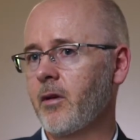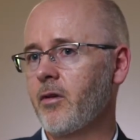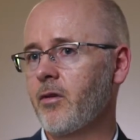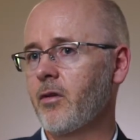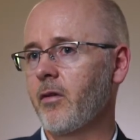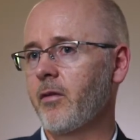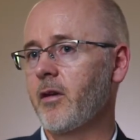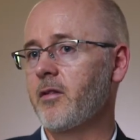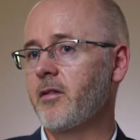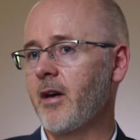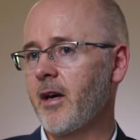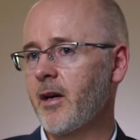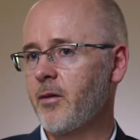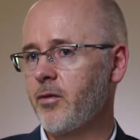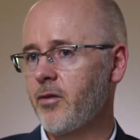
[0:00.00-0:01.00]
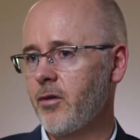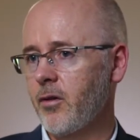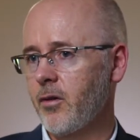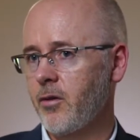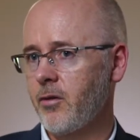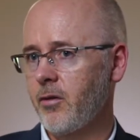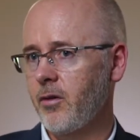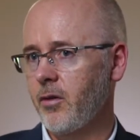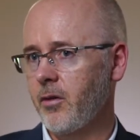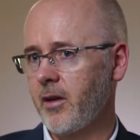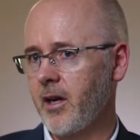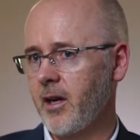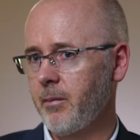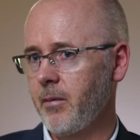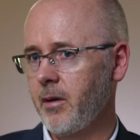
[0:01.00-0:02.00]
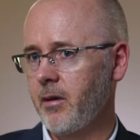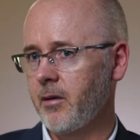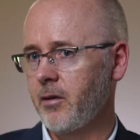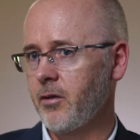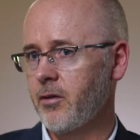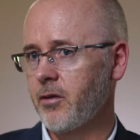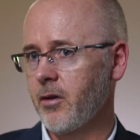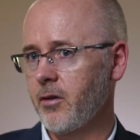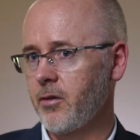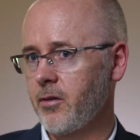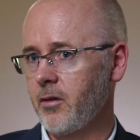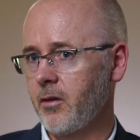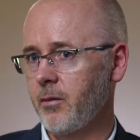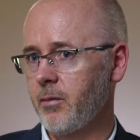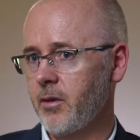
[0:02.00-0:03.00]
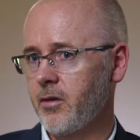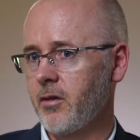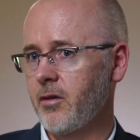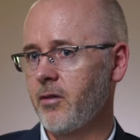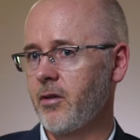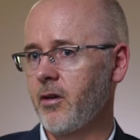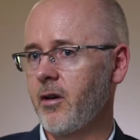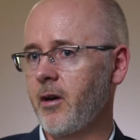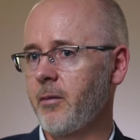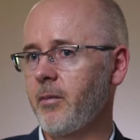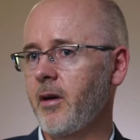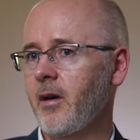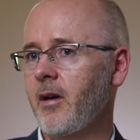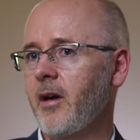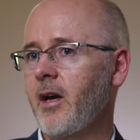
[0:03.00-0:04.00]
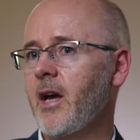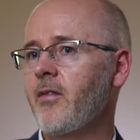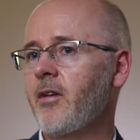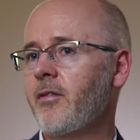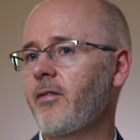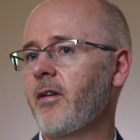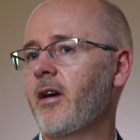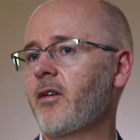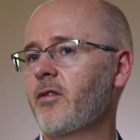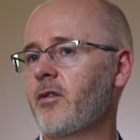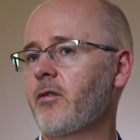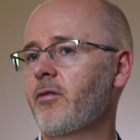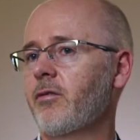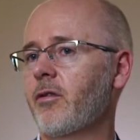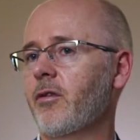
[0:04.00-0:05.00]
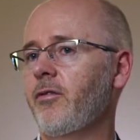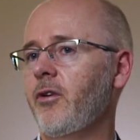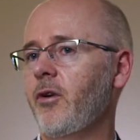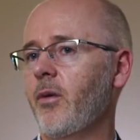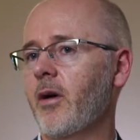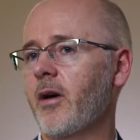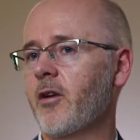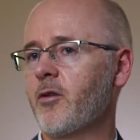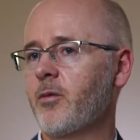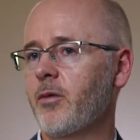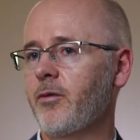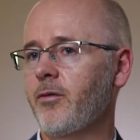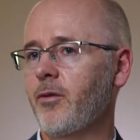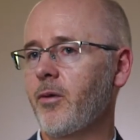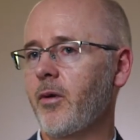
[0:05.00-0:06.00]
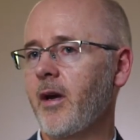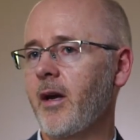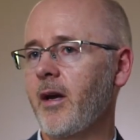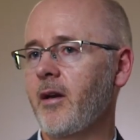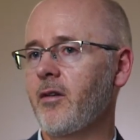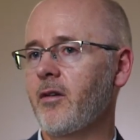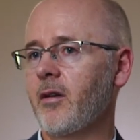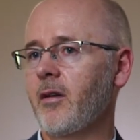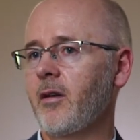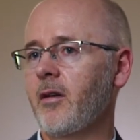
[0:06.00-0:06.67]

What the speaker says: So on the day of surgery, you come in at your chosen admission time, having fasted for a few hours beforehand.